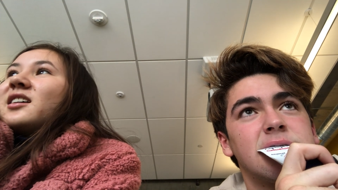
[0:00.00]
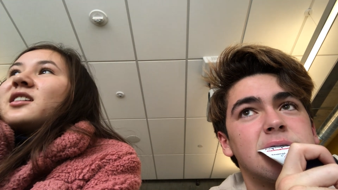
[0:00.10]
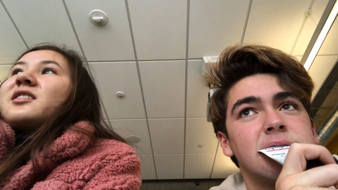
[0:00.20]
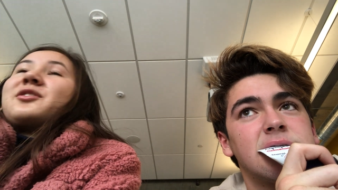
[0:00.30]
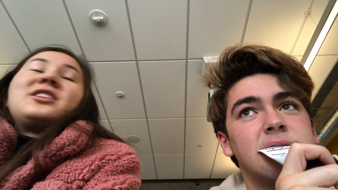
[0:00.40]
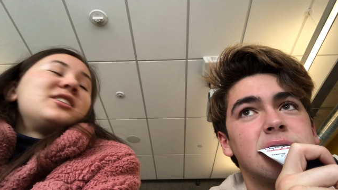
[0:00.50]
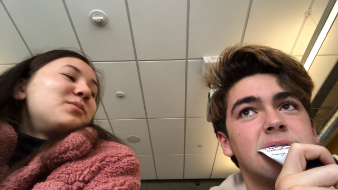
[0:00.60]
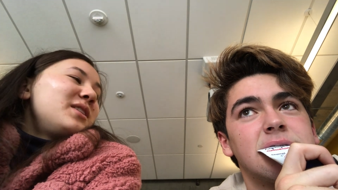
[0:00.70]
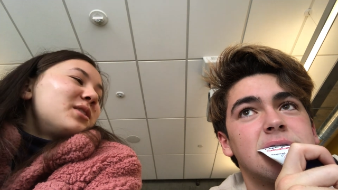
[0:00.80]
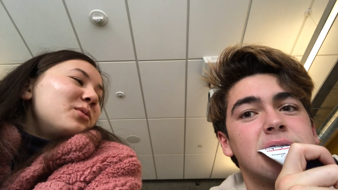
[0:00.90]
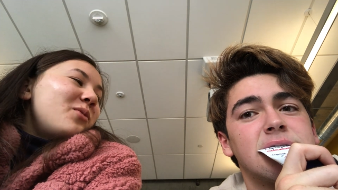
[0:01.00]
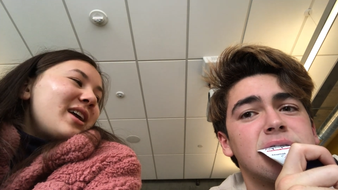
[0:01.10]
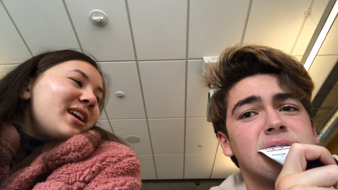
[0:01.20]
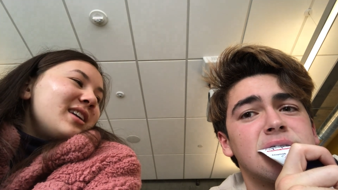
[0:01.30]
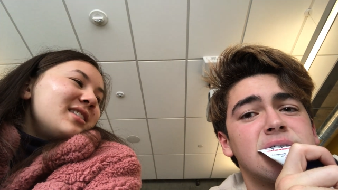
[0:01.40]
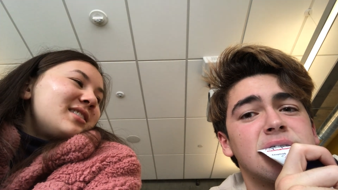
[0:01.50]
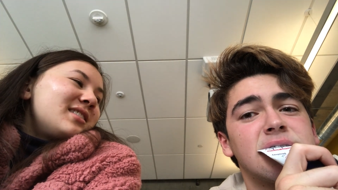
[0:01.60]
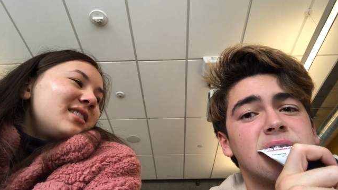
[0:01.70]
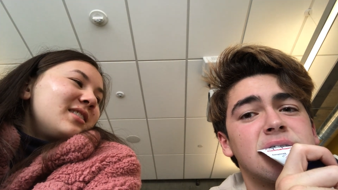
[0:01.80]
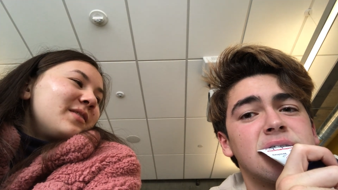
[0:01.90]
Speaker 1: I know. Teach me your
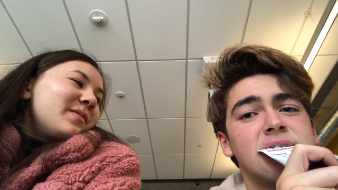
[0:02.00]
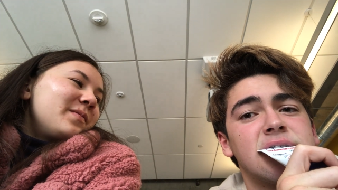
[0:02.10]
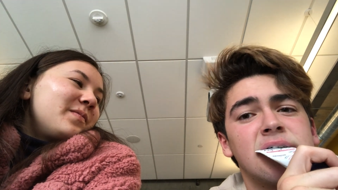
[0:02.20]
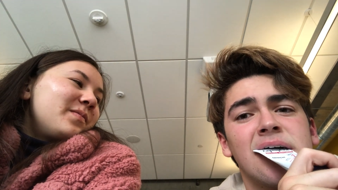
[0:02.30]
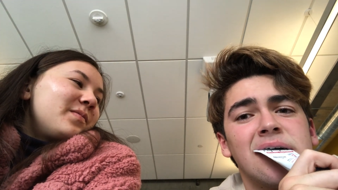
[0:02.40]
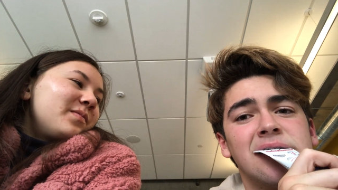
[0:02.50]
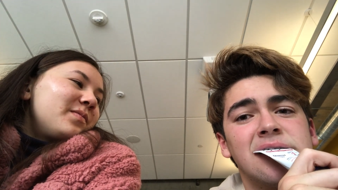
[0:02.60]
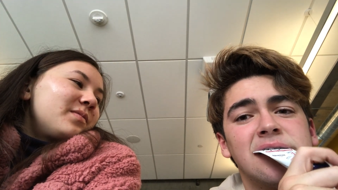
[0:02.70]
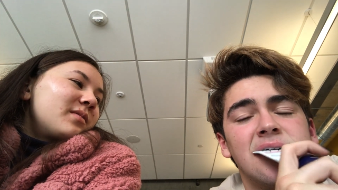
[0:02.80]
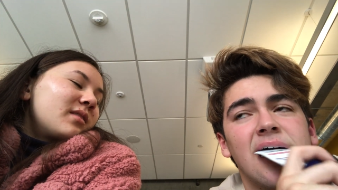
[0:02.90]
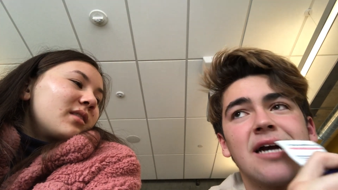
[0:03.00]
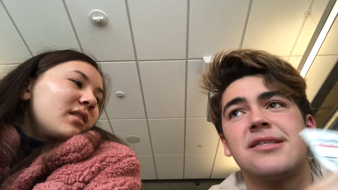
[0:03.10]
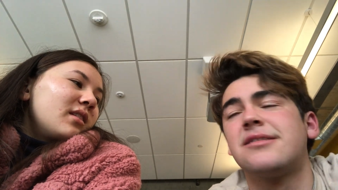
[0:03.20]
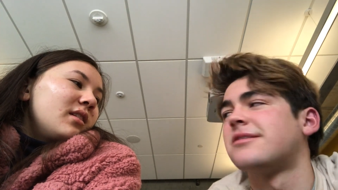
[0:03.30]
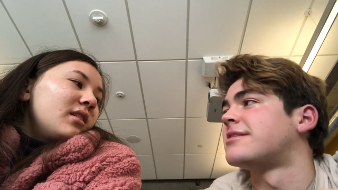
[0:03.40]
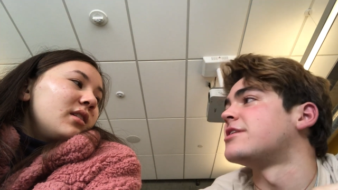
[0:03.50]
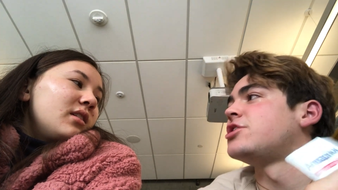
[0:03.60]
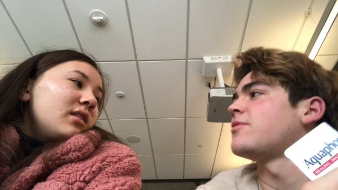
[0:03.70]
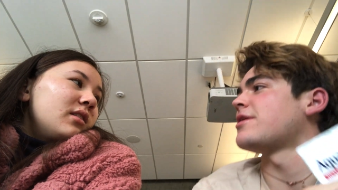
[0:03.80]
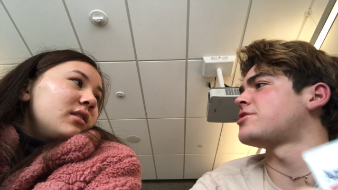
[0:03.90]
ways.
Speaker 2: No. I'm
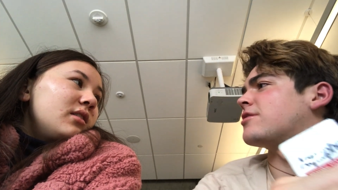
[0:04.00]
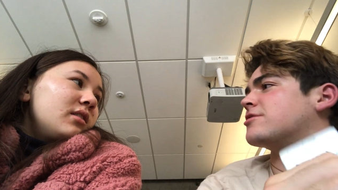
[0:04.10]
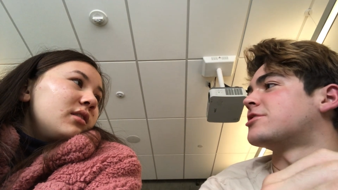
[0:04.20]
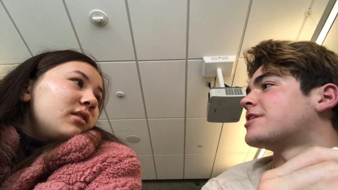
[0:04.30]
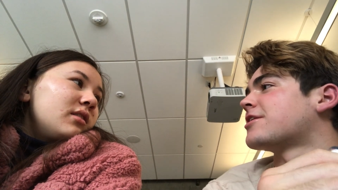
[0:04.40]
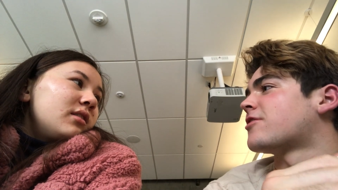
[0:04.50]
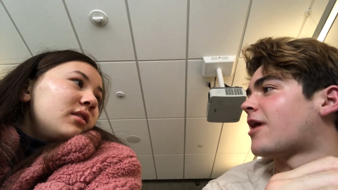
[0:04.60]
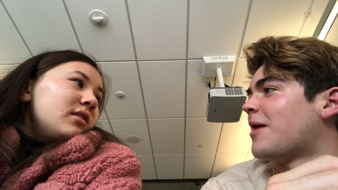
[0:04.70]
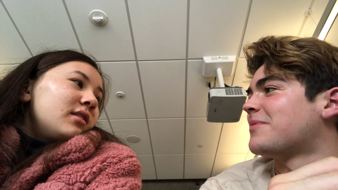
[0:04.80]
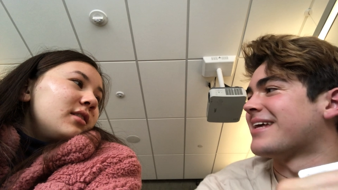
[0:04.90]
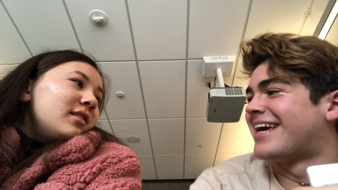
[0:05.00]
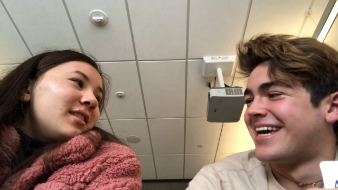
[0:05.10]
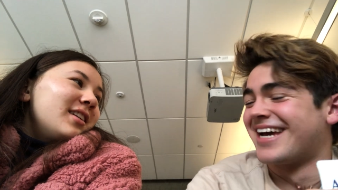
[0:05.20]
situational, just like your comedy.